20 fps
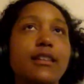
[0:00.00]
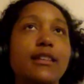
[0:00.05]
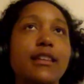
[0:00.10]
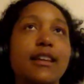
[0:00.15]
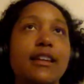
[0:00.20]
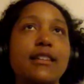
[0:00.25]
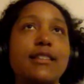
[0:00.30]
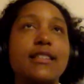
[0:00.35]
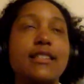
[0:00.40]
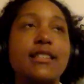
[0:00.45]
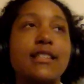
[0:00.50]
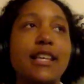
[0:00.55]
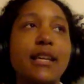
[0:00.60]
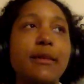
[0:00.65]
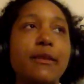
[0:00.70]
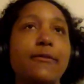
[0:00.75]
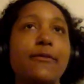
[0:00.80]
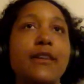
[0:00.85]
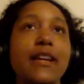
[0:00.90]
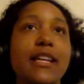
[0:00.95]
yeah,
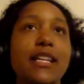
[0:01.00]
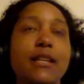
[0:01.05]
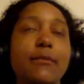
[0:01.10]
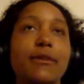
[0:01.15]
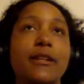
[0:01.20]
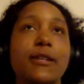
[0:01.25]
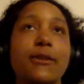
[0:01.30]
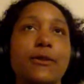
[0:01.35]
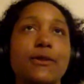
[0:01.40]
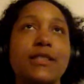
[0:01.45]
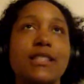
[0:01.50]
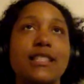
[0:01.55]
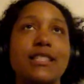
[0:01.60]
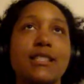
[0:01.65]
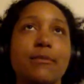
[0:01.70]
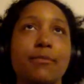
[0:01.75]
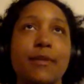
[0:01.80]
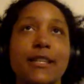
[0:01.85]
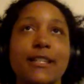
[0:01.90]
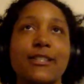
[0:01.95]
disclaimer for anybody who
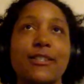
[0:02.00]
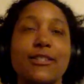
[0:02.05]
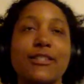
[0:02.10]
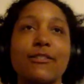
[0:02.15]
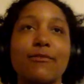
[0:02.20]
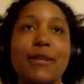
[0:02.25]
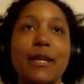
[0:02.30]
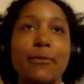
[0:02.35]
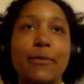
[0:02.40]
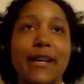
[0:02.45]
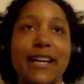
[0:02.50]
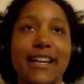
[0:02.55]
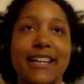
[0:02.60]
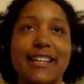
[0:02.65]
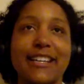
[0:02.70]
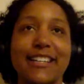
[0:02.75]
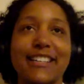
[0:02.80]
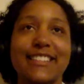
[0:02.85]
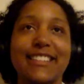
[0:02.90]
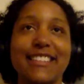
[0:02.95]
sees the pictures of my
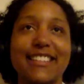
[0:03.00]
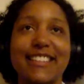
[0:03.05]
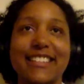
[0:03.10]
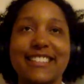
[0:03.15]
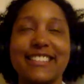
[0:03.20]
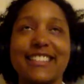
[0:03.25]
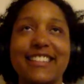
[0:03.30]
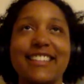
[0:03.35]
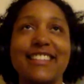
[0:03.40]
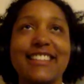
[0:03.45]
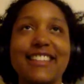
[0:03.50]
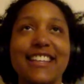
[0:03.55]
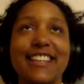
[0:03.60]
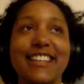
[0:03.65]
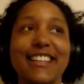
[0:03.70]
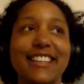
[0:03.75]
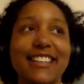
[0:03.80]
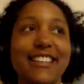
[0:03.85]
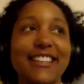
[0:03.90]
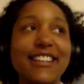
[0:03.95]
pack
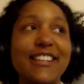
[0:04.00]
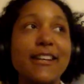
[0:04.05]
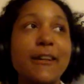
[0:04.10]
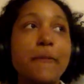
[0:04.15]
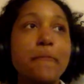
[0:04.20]
online.